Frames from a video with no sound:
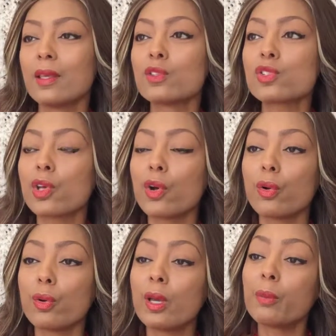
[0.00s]

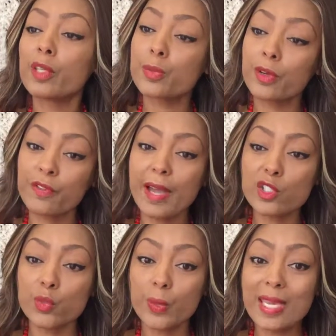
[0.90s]
So Pittsburgh
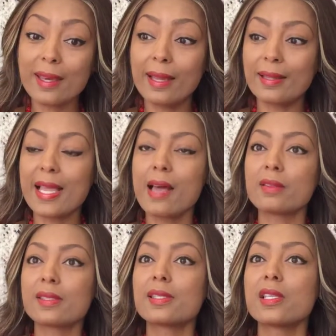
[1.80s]
Fashion Week
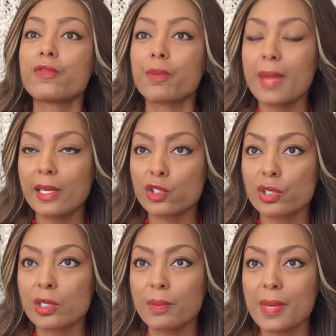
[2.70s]
allows this
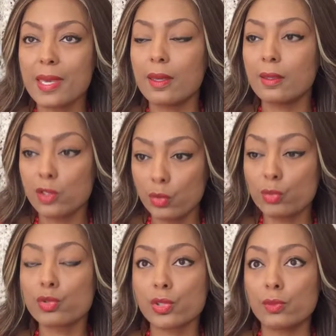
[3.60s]
information
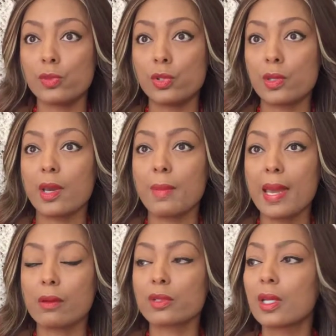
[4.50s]
to come
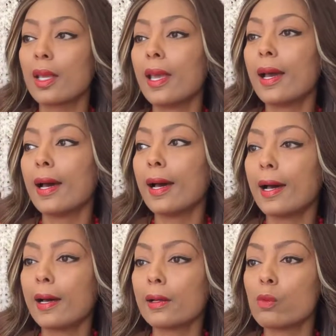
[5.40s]
out.
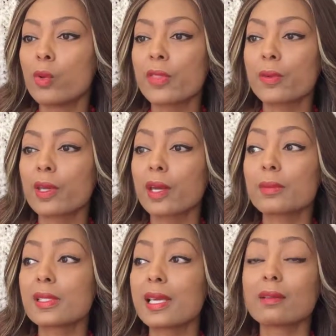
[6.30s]
Whether it
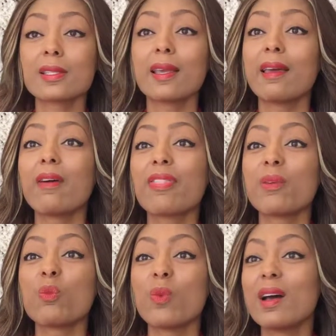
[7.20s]
comes down to health
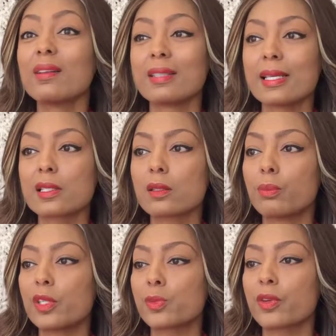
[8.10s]
and wellness,
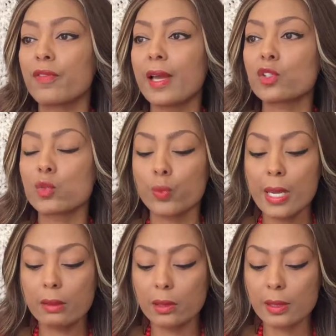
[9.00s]
Pittsburgh Fashion
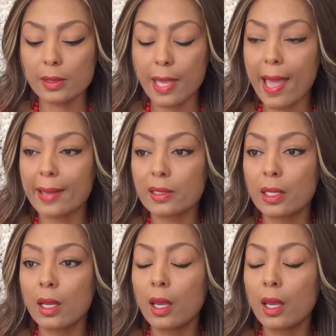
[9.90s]
Week looks at